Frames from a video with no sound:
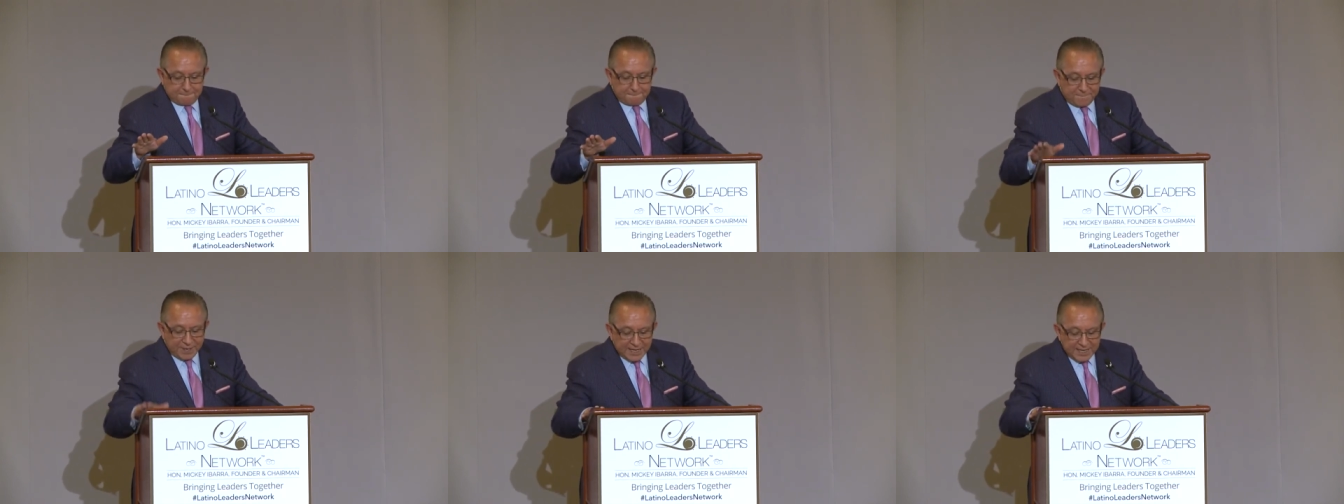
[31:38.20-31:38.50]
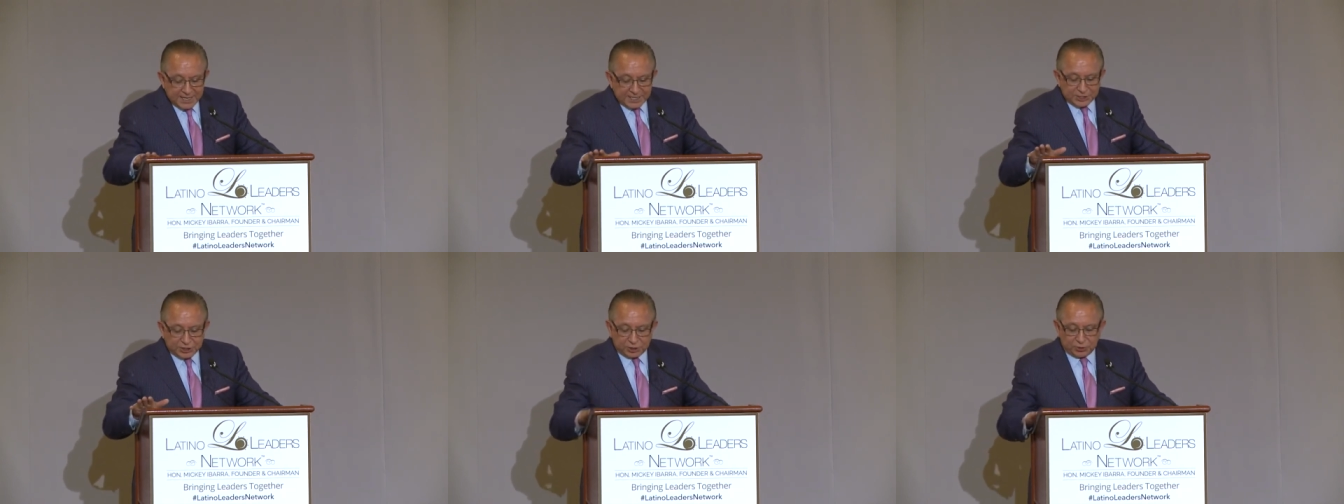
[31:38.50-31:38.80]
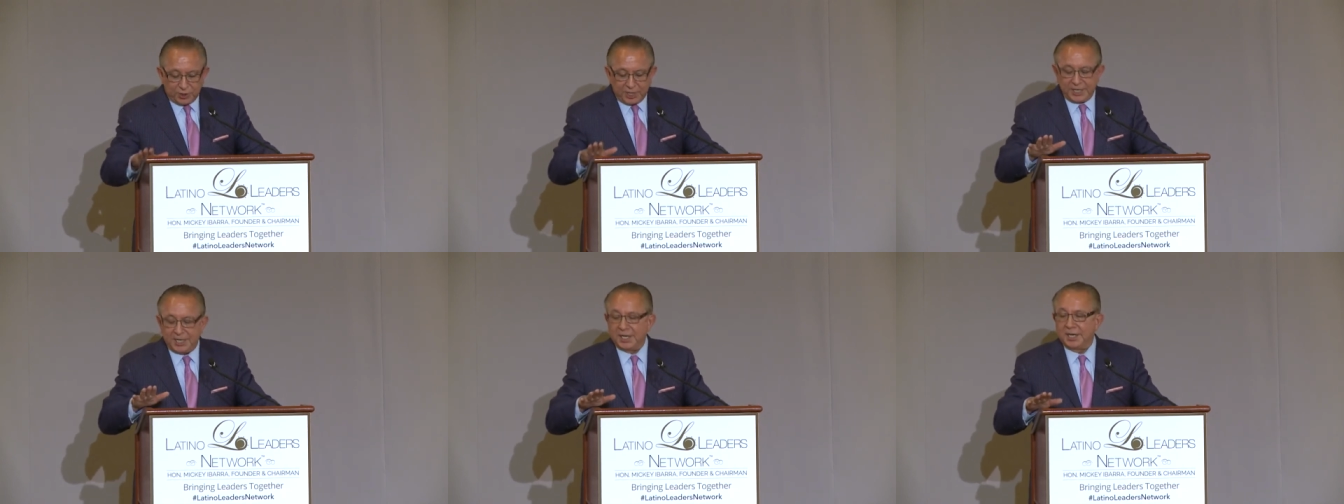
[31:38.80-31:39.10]
Being
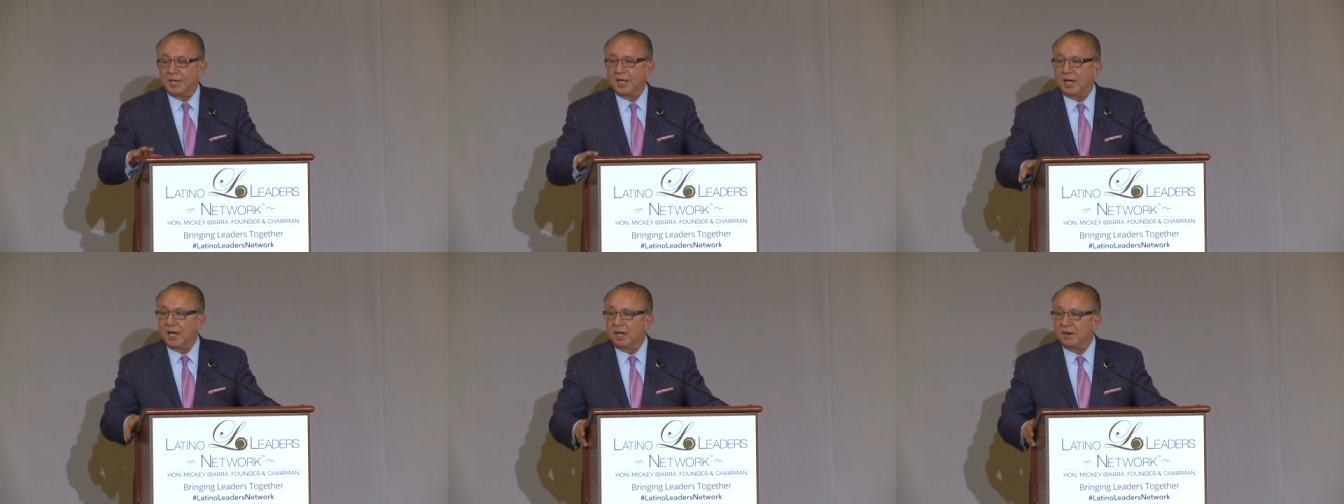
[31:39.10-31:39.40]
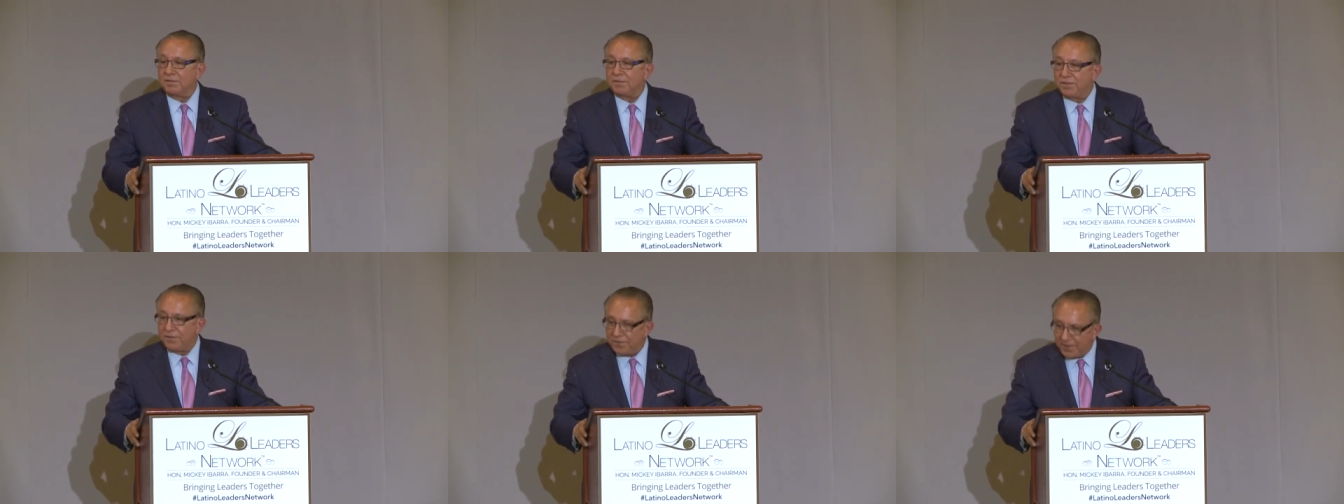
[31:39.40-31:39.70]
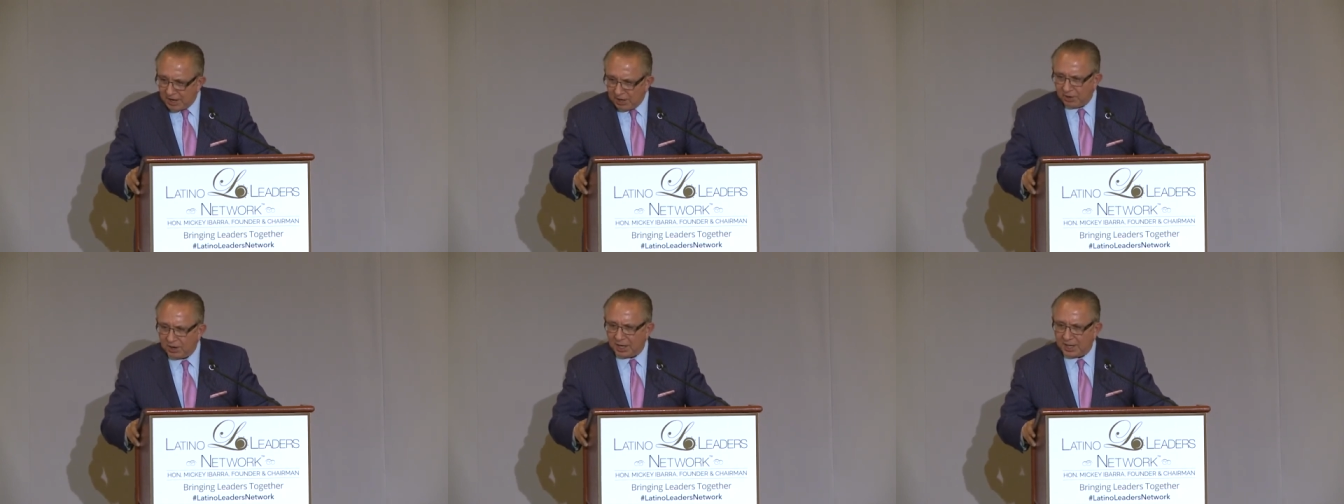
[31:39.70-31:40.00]
treated
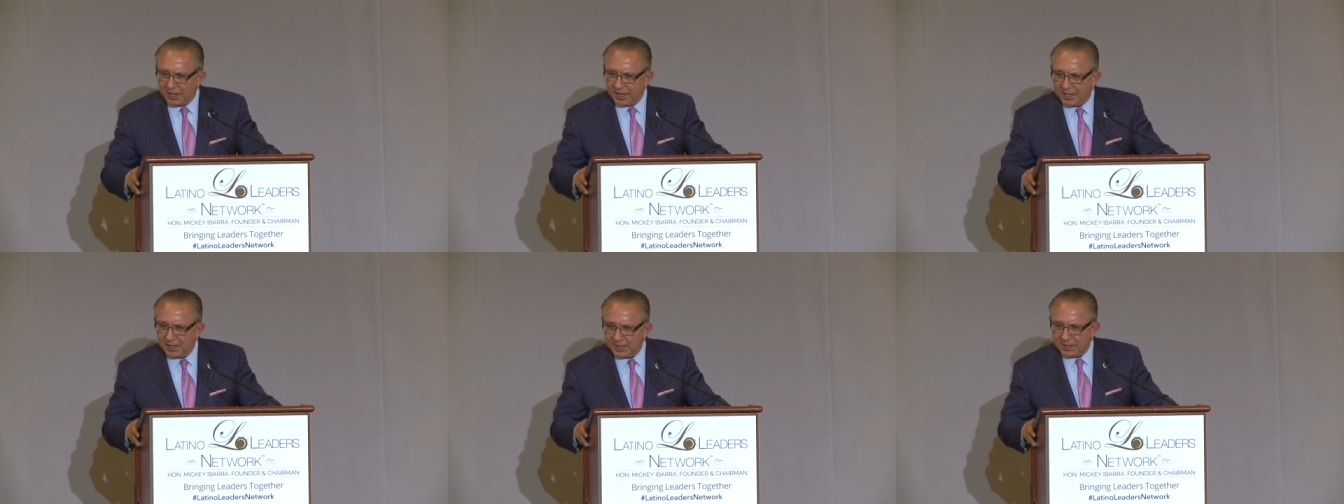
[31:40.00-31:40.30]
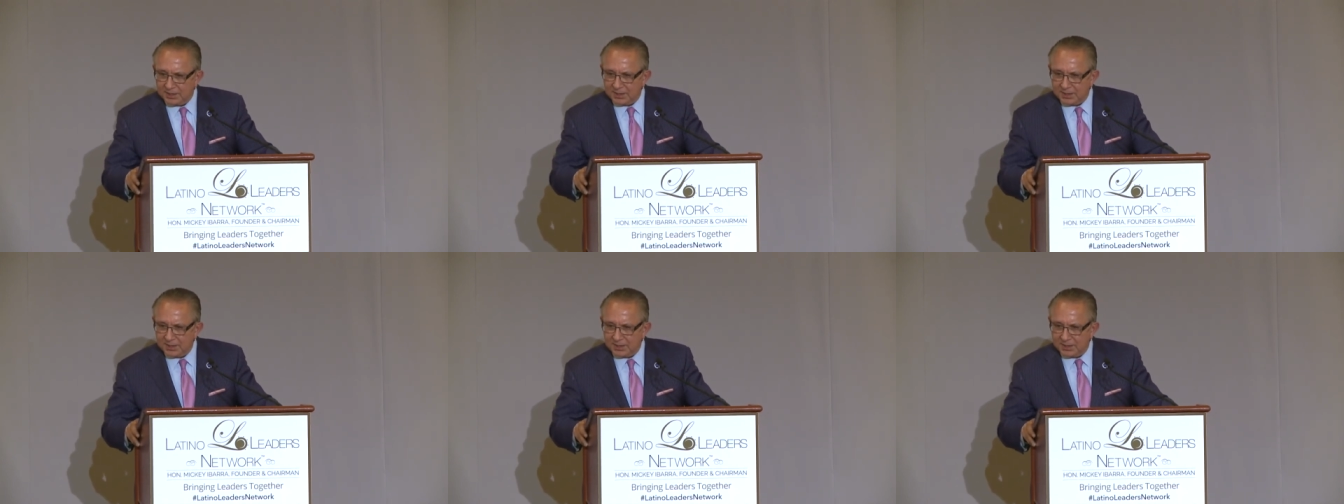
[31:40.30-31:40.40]
unfairly